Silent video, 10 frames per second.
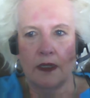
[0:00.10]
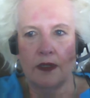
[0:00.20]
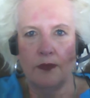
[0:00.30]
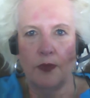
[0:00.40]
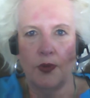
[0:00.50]

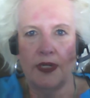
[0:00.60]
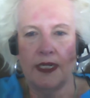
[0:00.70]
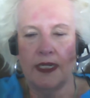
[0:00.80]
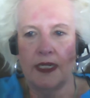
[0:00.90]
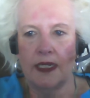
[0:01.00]
Good
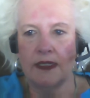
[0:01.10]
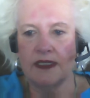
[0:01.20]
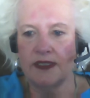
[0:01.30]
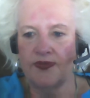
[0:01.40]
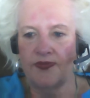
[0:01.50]
morning.
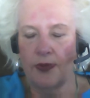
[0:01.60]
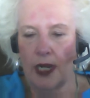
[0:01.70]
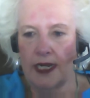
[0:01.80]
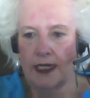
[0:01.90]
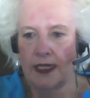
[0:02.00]
It's
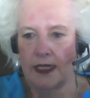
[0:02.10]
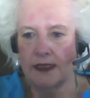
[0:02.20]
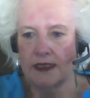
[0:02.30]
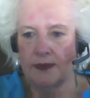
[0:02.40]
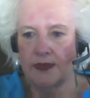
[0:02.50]
Friday,
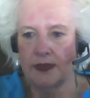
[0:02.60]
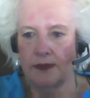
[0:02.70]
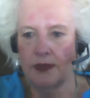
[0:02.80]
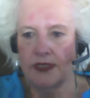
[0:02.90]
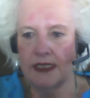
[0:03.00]

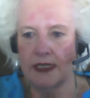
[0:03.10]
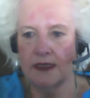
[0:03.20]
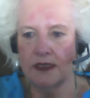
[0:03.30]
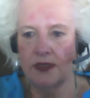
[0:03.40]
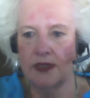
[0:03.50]
September
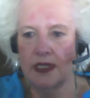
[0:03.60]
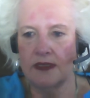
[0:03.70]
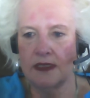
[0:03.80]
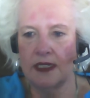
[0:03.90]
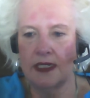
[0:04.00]
6,
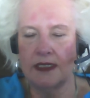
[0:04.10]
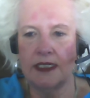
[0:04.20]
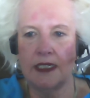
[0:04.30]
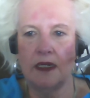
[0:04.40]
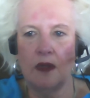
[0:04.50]

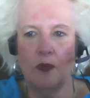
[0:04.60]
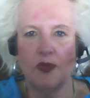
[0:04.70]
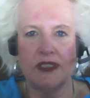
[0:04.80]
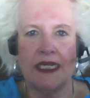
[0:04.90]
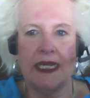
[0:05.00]
2019,
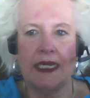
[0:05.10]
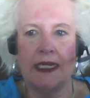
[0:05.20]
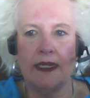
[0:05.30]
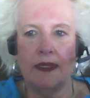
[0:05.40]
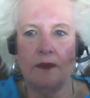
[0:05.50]
almost 8
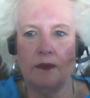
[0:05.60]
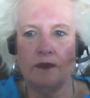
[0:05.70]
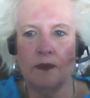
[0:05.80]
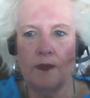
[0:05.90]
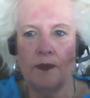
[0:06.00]
a.m.
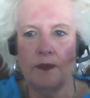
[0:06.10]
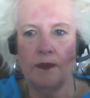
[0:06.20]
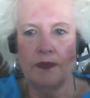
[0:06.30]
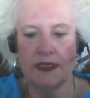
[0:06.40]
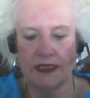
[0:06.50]

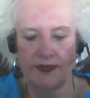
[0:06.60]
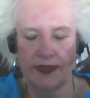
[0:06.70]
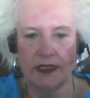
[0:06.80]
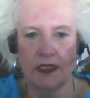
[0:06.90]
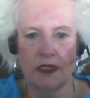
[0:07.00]

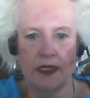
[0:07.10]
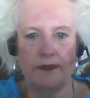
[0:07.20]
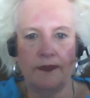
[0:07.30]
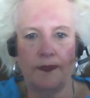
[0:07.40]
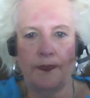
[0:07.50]
Pacific
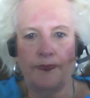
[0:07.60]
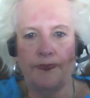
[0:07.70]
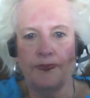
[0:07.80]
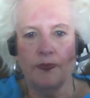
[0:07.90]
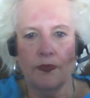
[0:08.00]
time.
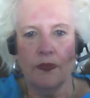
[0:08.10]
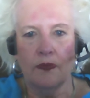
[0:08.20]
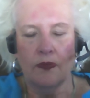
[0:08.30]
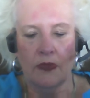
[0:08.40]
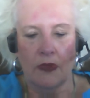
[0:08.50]

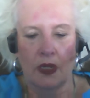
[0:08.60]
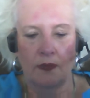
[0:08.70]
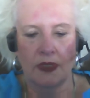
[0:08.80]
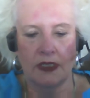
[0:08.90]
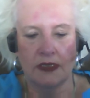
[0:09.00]

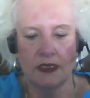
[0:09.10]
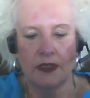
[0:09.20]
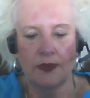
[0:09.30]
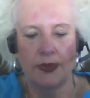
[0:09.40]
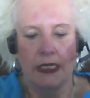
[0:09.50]
I'm just
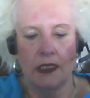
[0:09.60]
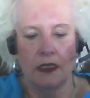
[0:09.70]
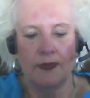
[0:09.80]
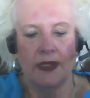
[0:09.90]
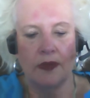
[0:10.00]
going to read a
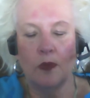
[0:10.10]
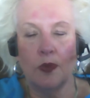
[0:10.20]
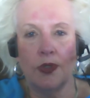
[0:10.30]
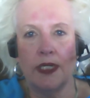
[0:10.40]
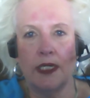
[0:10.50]
little bit of the
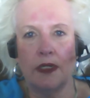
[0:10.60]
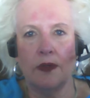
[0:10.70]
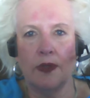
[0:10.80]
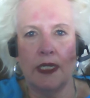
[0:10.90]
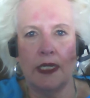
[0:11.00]
word
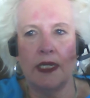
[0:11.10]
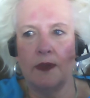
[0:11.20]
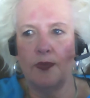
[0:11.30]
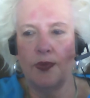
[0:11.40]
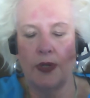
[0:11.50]
here, okay,
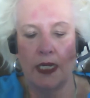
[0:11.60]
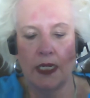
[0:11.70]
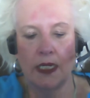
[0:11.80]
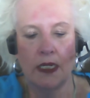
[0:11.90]
and pray.